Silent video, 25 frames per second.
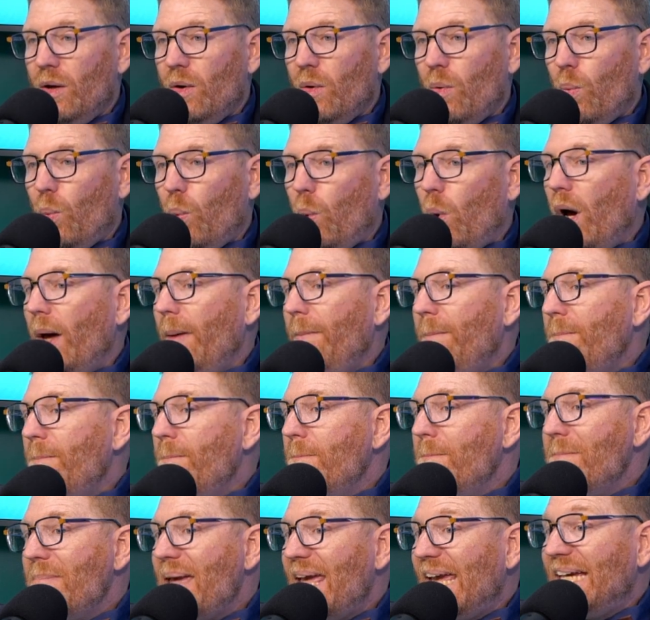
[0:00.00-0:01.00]
what
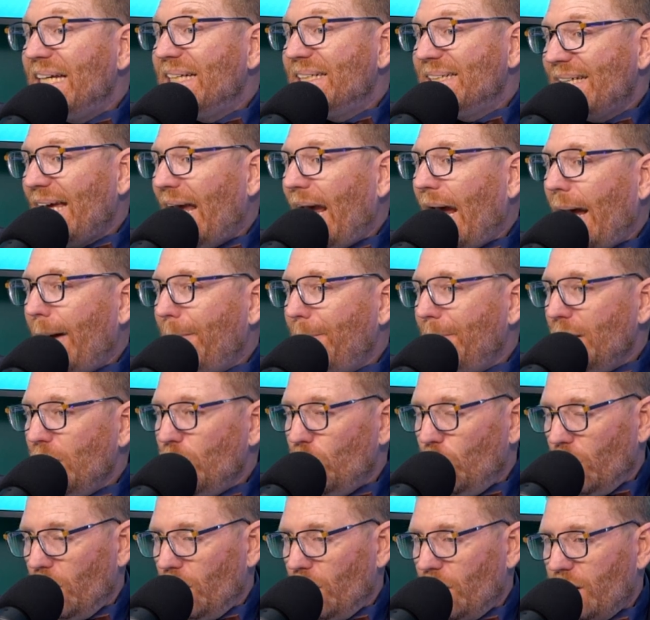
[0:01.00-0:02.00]
makes happy
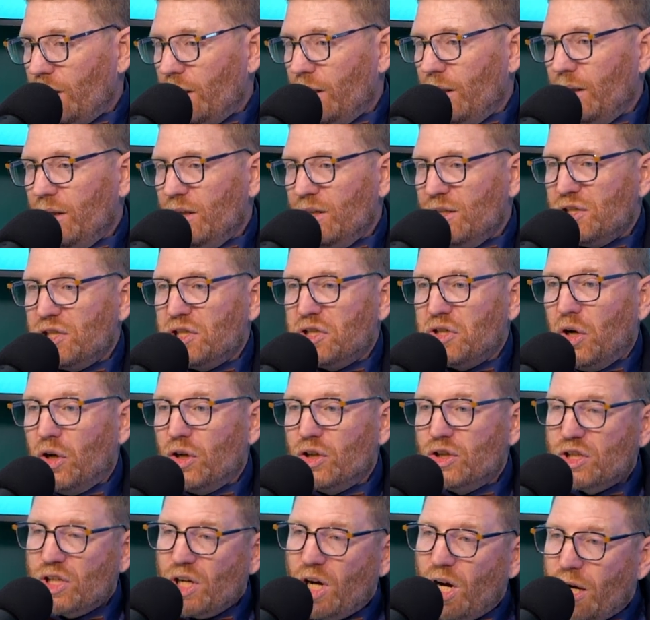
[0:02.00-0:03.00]
work
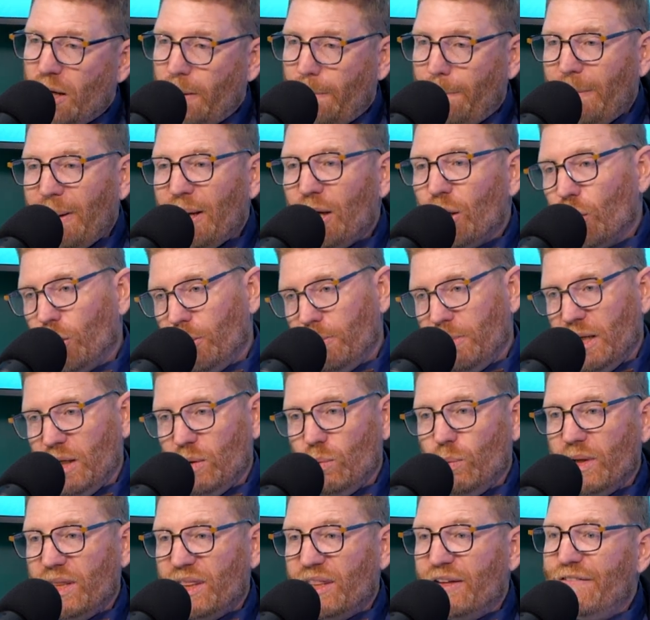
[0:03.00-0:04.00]
starts on a
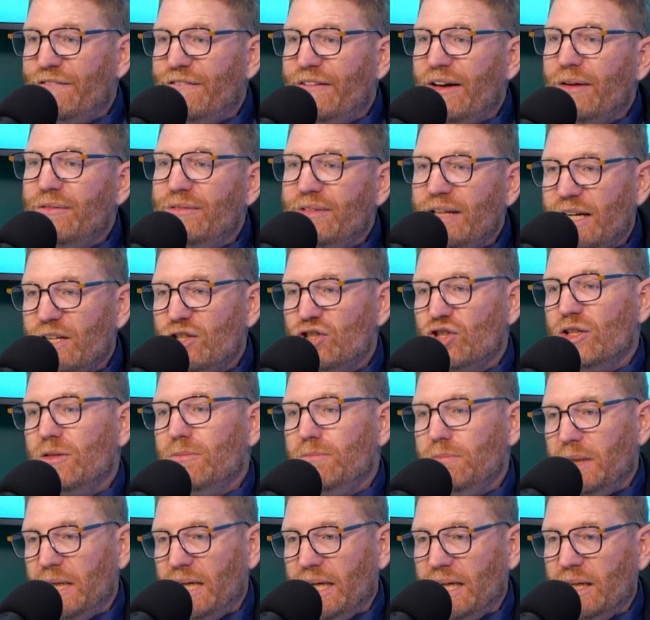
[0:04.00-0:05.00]
pyramid, with the
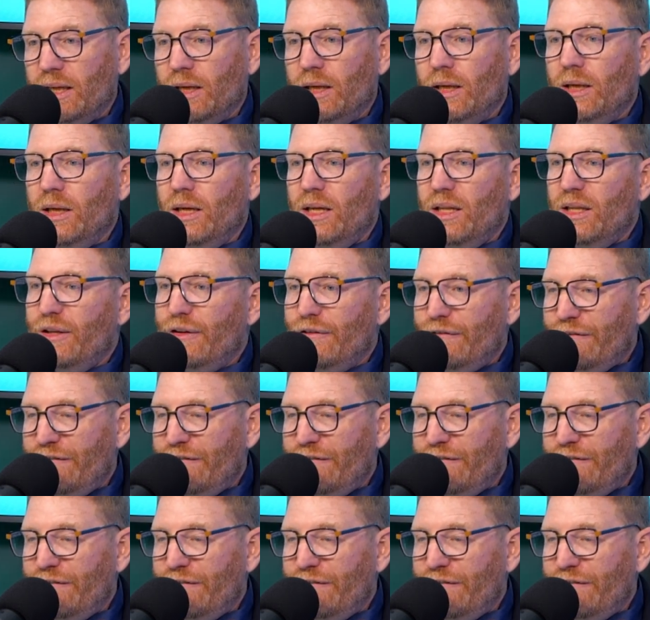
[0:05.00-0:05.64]
foundation being the